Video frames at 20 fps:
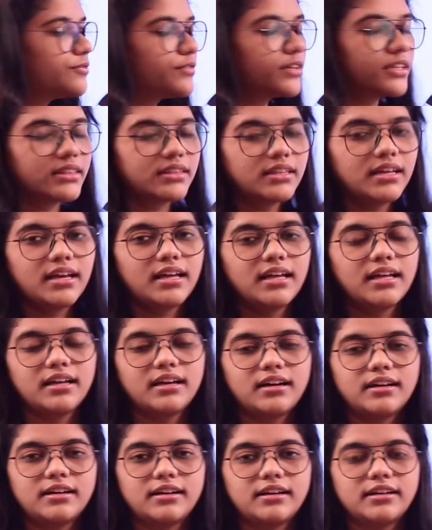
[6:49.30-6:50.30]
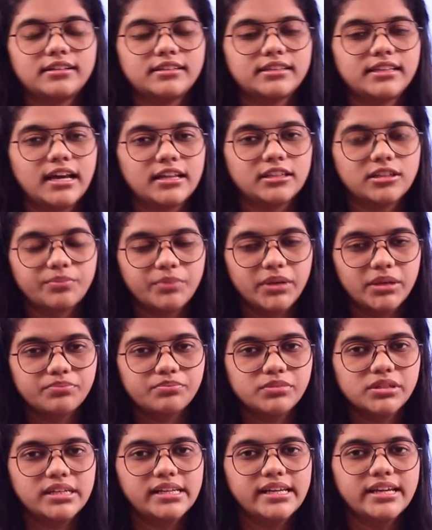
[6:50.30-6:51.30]
with the other
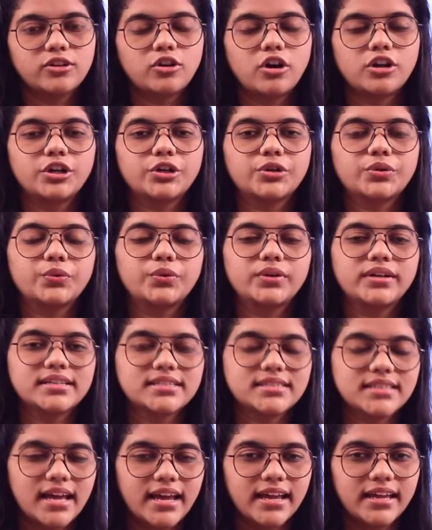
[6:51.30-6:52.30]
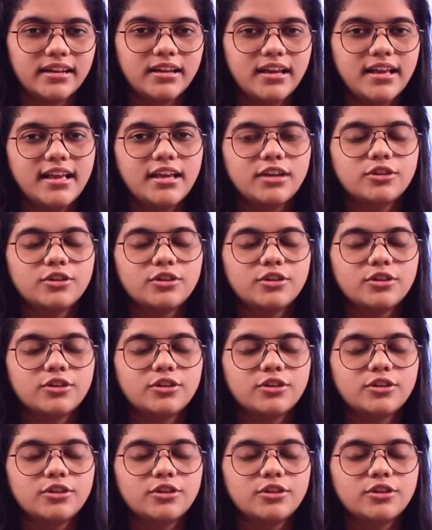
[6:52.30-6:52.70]
people in order to design.